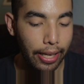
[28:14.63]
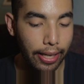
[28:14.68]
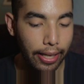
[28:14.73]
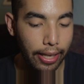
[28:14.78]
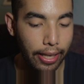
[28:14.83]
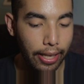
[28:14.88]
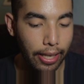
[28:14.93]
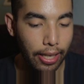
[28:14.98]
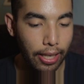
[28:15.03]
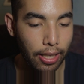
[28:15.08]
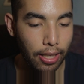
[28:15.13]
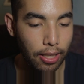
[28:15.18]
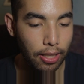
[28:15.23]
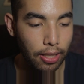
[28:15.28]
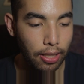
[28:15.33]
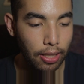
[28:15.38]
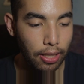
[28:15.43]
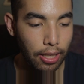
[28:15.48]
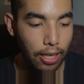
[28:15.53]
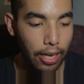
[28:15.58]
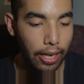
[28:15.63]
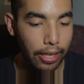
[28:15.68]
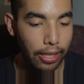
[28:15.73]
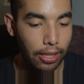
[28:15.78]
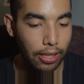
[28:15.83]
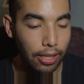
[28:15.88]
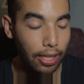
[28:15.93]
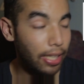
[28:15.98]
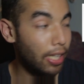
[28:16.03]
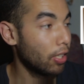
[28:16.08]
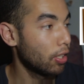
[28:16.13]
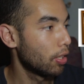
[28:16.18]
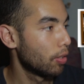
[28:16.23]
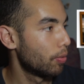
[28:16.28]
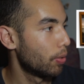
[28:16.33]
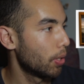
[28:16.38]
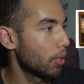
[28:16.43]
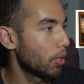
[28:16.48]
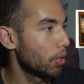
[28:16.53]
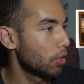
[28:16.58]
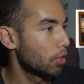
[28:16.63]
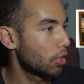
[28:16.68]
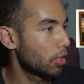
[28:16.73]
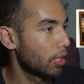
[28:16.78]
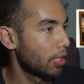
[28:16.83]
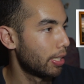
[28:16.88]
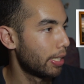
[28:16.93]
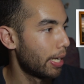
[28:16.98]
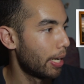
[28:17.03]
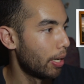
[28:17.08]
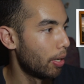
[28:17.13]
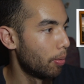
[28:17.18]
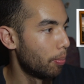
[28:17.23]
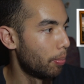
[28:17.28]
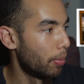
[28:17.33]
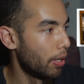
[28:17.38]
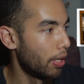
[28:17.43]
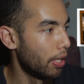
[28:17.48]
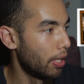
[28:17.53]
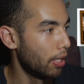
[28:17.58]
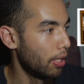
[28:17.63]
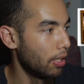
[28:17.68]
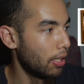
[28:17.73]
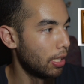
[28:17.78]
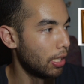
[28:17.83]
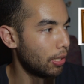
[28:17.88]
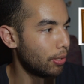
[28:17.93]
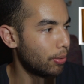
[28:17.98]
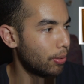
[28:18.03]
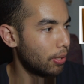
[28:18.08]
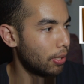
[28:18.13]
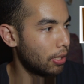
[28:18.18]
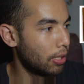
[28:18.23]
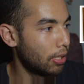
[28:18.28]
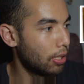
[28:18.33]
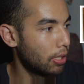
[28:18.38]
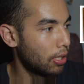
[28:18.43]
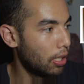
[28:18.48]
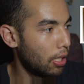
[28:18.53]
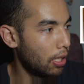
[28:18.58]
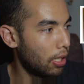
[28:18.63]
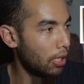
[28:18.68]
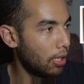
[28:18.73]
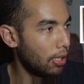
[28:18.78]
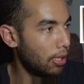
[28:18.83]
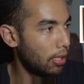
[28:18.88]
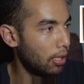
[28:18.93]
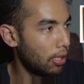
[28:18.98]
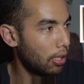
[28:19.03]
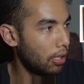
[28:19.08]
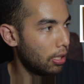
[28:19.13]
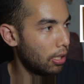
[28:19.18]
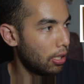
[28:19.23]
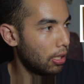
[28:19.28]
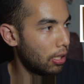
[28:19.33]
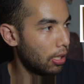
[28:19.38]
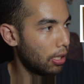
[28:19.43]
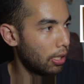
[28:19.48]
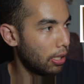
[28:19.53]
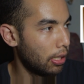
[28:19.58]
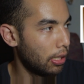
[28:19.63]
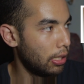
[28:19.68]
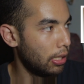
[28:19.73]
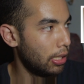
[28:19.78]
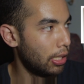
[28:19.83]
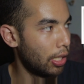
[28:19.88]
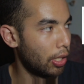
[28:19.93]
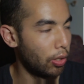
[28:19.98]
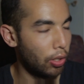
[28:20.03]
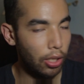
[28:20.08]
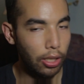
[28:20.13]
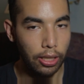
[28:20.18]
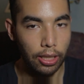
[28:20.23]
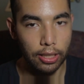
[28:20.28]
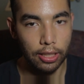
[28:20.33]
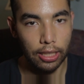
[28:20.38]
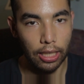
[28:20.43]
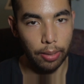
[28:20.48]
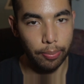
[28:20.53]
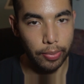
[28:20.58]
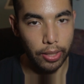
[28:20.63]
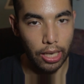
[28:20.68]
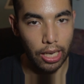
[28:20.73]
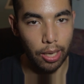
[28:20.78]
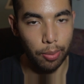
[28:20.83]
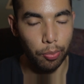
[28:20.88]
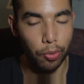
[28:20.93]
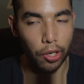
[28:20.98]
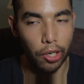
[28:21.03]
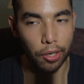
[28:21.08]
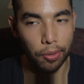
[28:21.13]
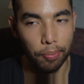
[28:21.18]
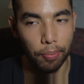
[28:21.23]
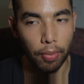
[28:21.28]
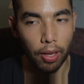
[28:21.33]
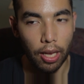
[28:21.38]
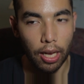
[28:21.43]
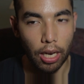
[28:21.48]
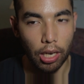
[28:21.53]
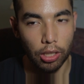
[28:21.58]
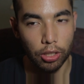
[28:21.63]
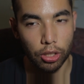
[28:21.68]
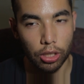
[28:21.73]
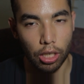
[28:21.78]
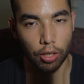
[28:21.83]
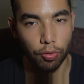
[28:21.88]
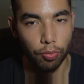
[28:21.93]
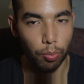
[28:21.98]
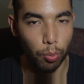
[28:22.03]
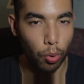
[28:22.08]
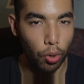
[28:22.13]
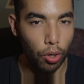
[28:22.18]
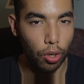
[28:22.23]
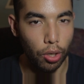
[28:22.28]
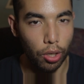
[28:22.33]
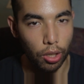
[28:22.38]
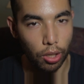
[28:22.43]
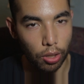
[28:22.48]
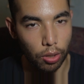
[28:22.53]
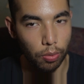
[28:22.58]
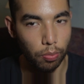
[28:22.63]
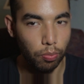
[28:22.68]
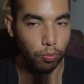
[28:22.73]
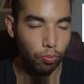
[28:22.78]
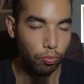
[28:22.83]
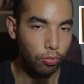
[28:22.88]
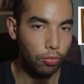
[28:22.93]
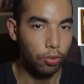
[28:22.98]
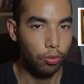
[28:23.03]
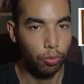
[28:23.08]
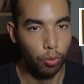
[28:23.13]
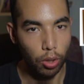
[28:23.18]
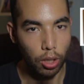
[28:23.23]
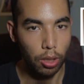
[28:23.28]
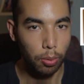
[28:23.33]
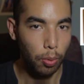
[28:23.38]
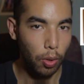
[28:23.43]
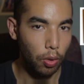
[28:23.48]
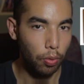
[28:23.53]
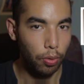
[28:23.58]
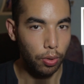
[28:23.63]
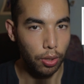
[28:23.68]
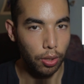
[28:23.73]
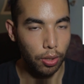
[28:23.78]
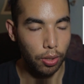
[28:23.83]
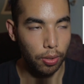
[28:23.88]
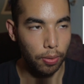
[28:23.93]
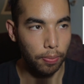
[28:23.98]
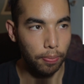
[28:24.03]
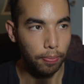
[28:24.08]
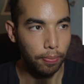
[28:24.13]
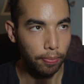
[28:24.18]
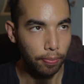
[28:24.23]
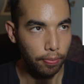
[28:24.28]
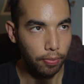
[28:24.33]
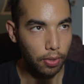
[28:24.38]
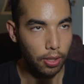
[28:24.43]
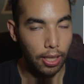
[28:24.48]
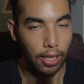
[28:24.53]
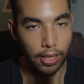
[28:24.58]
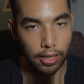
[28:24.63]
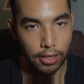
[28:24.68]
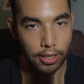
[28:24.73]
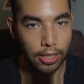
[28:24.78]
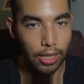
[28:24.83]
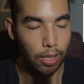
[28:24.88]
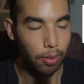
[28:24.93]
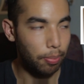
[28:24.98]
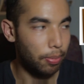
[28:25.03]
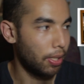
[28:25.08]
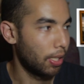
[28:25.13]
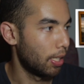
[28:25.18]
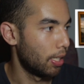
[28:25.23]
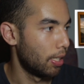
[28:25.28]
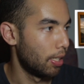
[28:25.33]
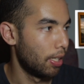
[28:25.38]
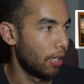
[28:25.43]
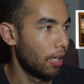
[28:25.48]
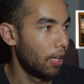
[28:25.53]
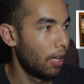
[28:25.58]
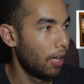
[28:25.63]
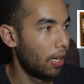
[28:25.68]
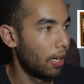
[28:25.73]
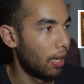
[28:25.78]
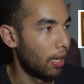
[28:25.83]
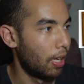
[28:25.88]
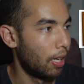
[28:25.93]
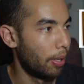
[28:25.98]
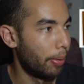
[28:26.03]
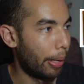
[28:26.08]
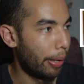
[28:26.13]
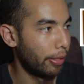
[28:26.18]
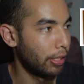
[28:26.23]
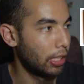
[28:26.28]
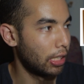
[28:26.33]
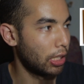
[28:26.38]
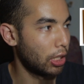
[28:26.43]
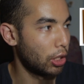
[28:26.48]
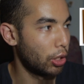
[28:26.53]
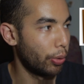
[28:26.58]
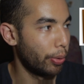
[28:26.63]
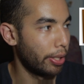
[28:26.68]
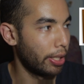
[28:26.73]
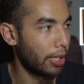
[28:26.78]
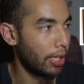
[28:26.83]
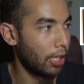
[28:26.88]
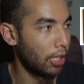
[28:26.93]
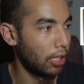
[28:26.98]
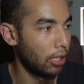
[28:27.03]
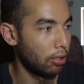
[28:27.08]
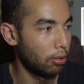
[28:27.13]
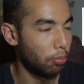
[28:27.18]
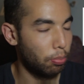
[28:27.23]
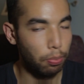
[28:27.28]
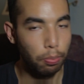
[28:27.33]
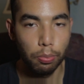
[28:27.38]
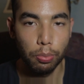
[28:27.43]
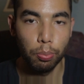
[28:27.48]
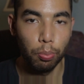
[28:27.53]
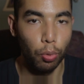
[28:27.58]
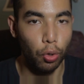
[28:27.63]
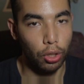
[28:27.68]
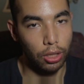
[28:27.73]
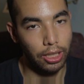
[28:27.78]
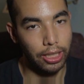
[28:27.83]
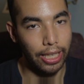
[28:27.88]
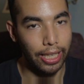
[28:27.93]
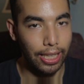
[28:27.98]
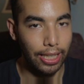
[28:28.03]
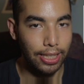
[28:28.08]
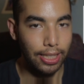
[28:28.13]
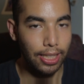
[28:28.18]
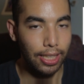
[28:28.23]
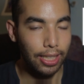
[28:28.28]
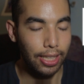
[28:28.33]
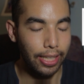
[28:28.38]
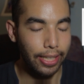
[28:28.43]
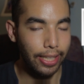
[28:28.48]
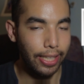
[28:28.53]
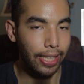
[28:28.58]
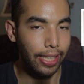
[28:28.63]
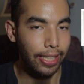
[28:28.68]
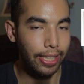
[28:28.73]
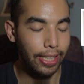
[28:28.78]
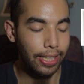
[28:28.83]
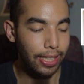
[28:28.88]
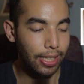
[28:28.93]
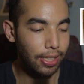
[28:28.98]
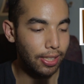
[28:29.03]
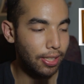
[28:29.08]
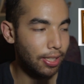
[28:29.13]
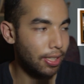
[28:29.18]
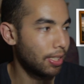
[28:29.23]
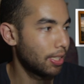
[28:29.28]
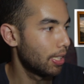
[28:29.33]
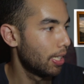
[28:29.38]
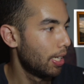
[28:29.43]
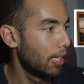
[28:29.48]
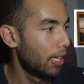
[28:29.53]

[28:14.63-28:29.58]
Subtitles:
and I like how the photos turned out, but this was, you know, during the same time where I was kind of more form over concept, and I was just doing things more stylistically than anything else.